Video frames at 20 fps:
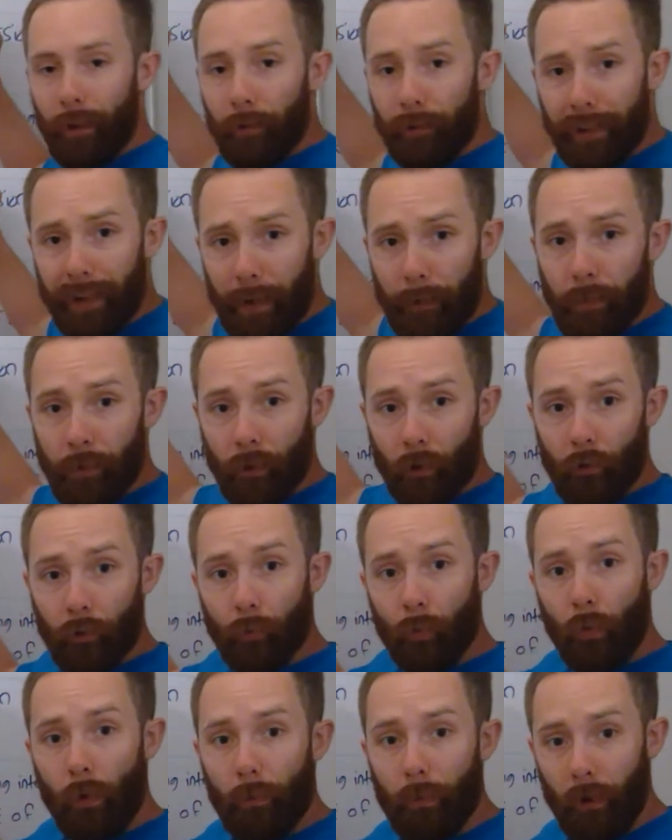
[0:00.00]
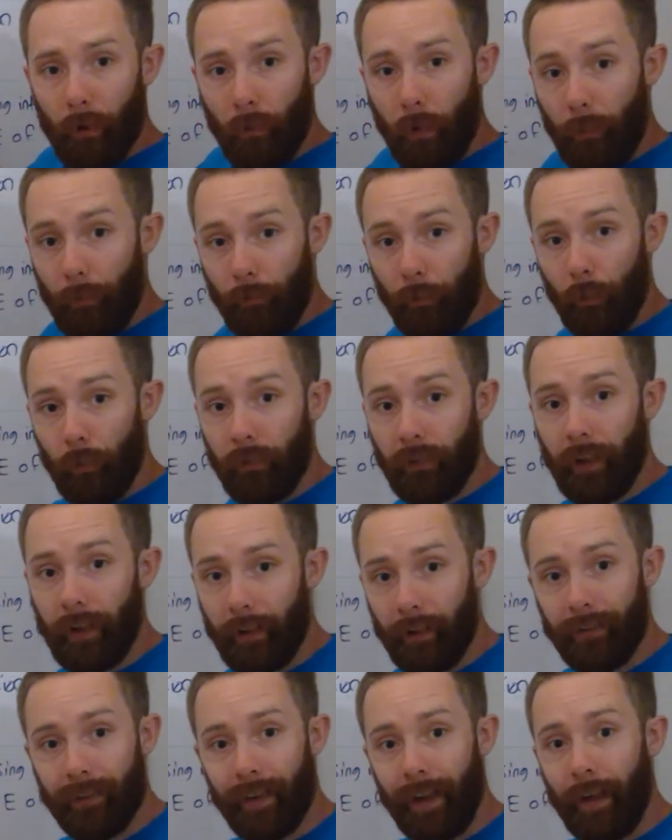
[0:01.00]
Keeping on number one, by the way, before we say
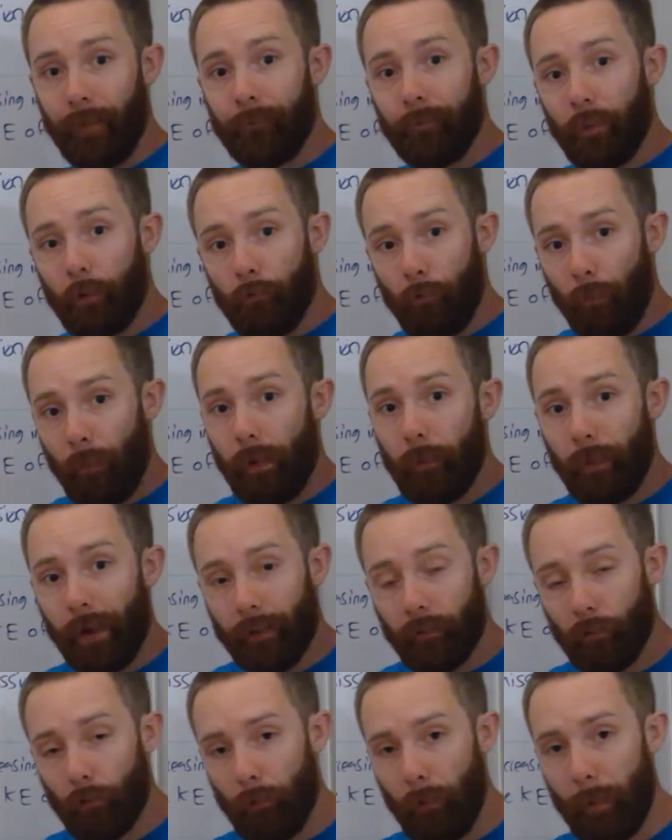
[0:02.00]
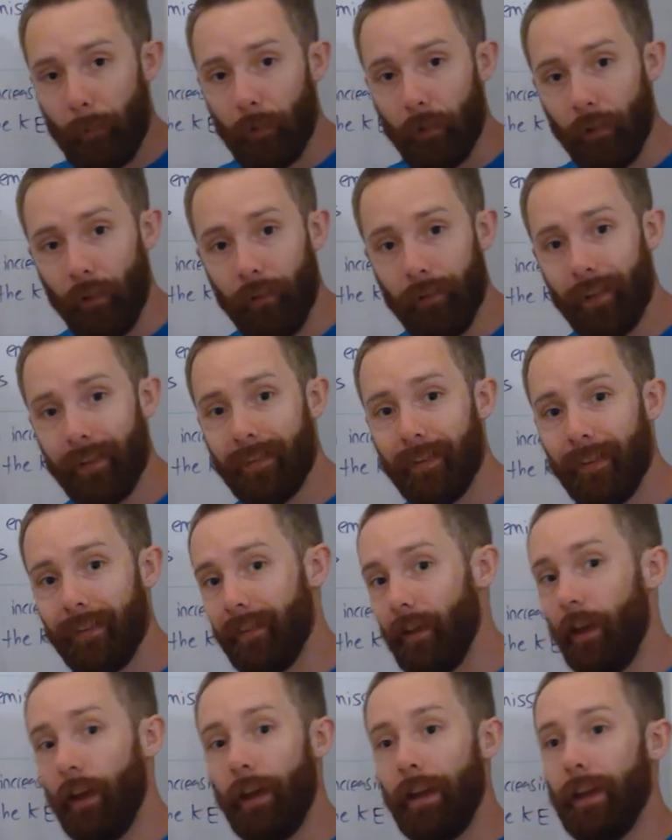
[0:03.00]
this, okay? We have to remember that
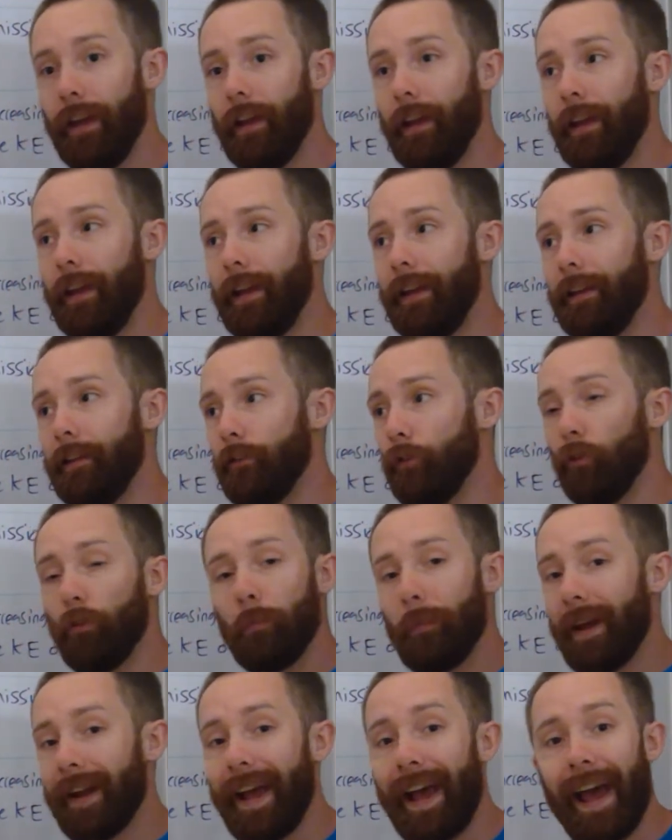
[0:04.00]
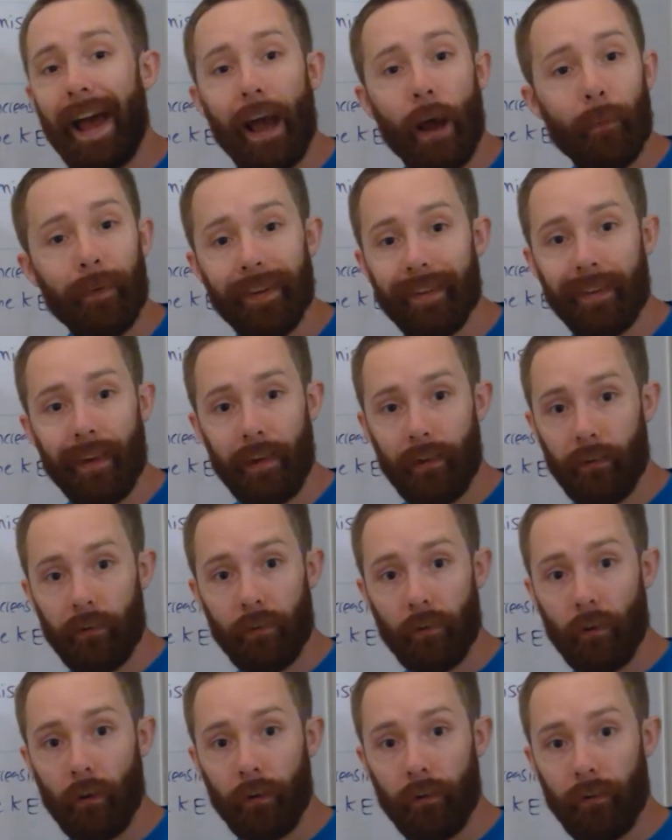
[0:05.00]
it doesn't matter how intense
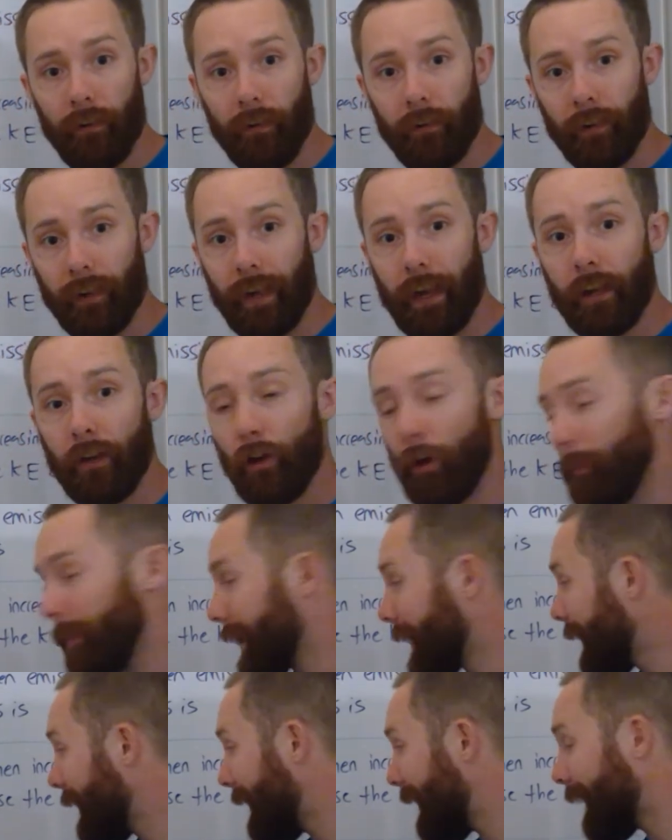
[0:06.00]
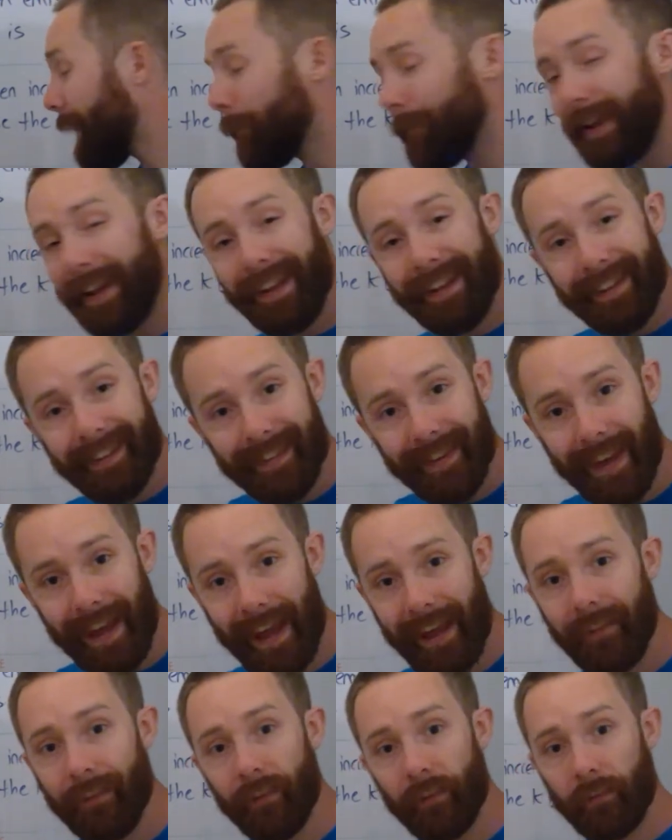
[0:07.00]
the light is, okay? No matter how
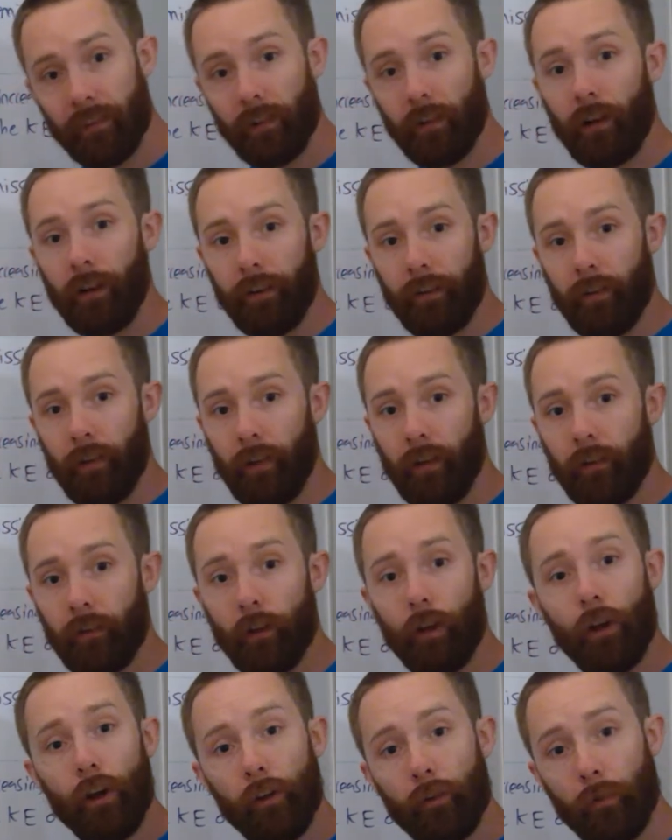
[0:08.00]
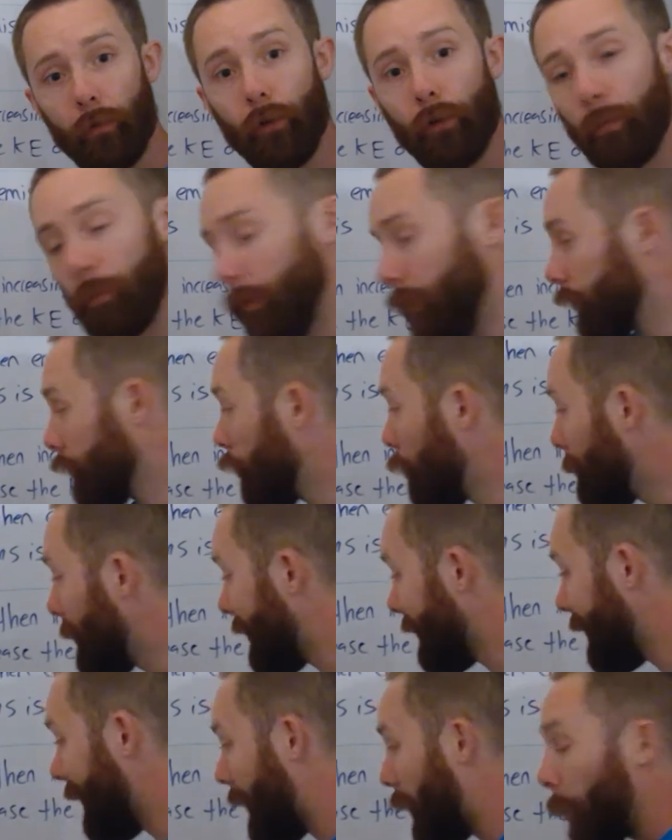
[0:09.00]
intense the light is, so in other words, no
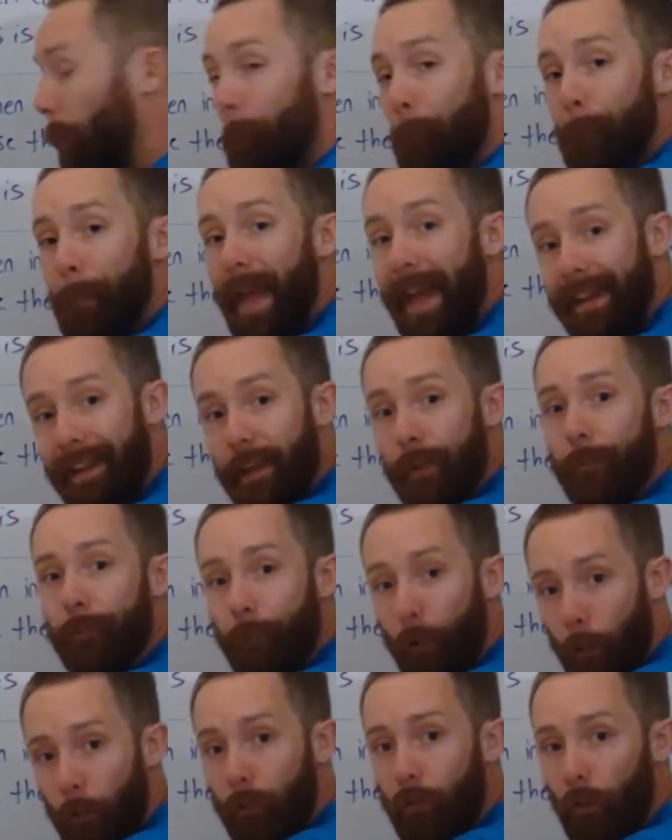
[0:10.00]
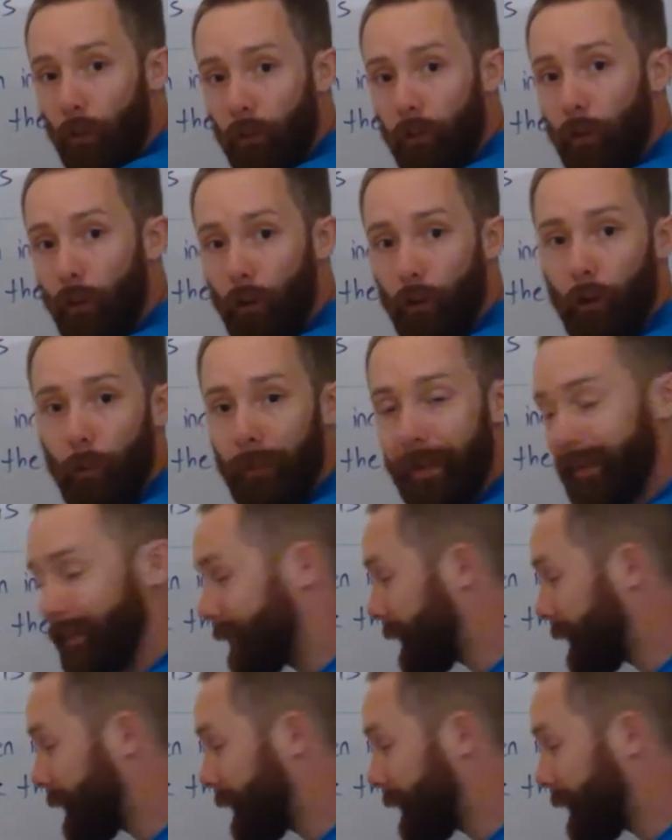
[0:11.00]
matter how many photons are coming